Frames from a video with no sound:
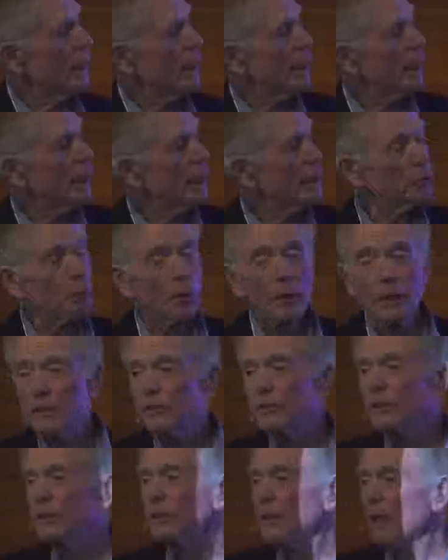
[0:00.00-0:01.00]
uh, as well
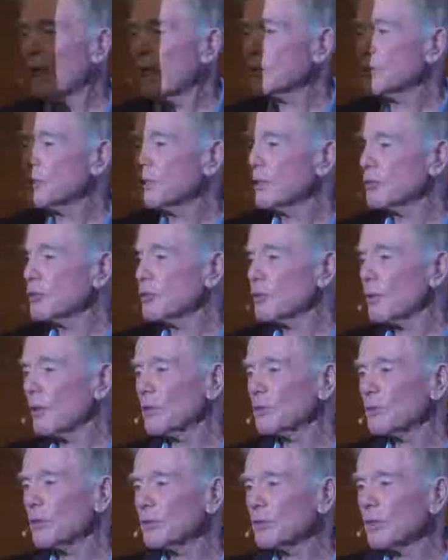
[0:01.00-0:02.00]
as endogenous
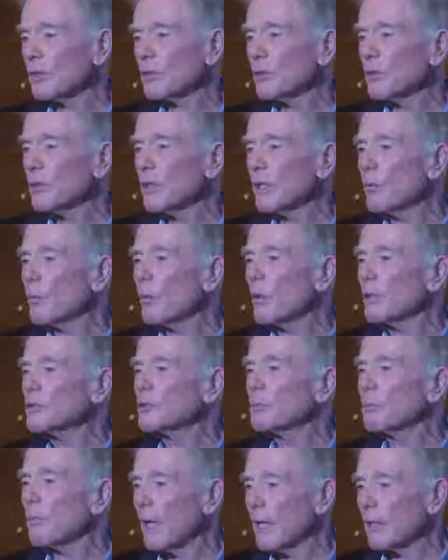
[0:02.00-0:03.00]
sources, including
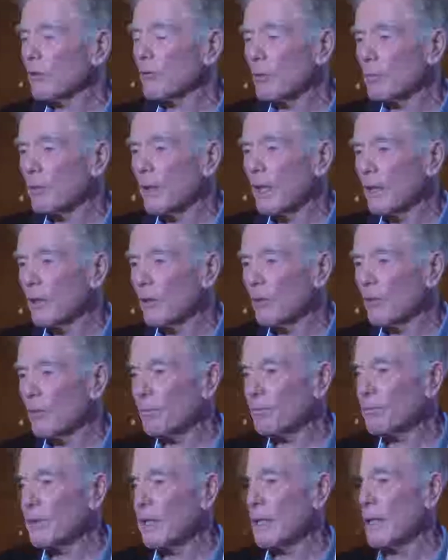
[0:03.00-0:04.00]
one's microbiome
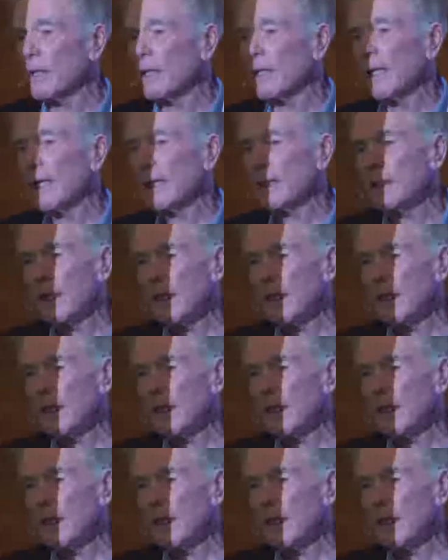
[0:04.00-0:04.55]
uh, and